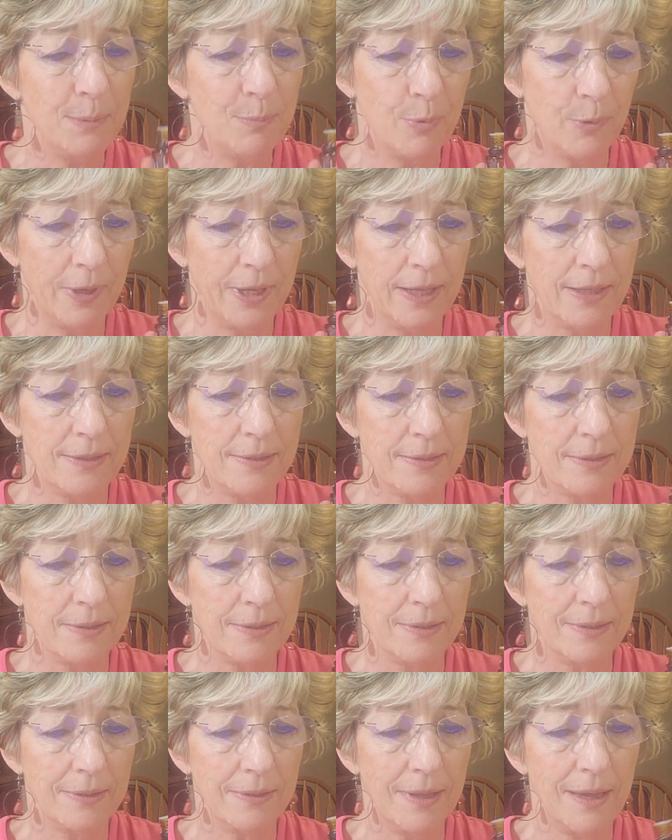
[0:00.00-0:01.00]
breeze,
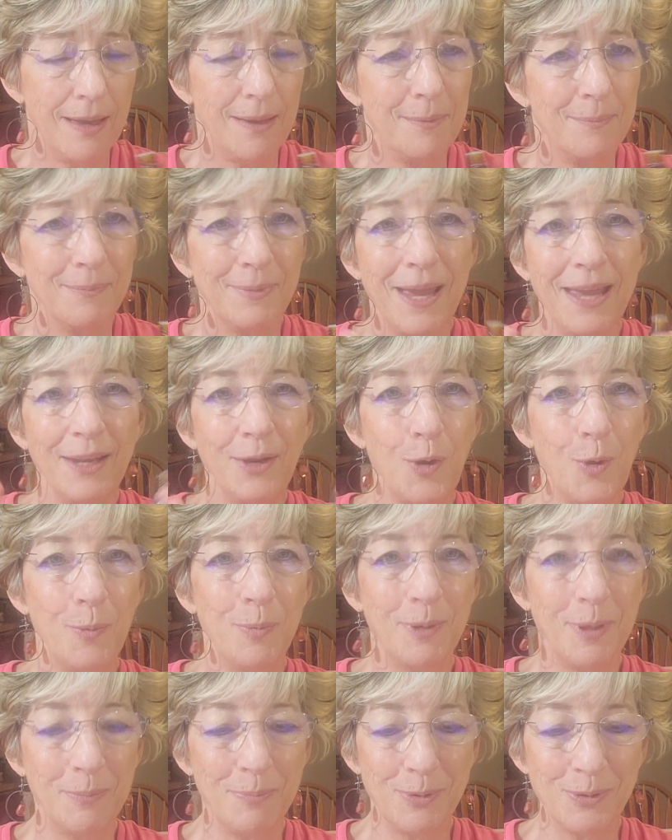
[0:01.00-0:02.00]
kind of
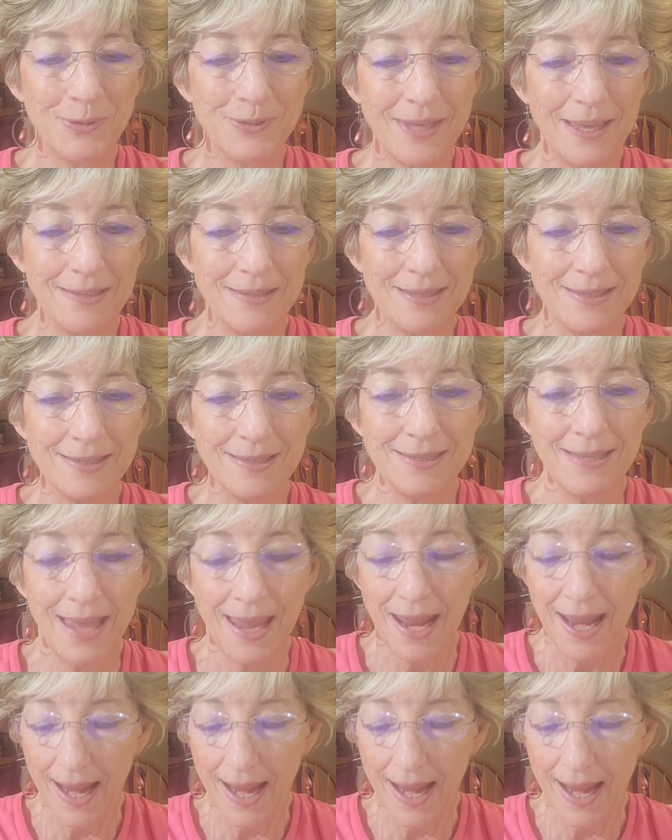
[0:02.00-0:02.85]
open up your senses.